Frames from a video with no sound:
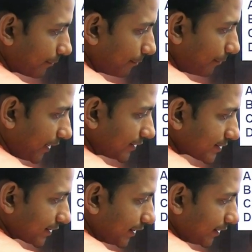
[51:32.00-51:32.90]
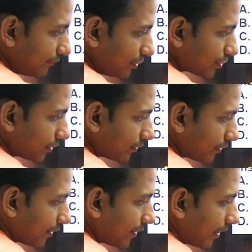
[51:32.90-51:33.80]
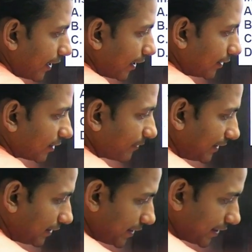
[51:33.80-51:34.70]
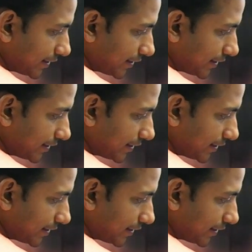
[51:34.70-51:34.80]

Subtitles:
main scale division. Ultimately,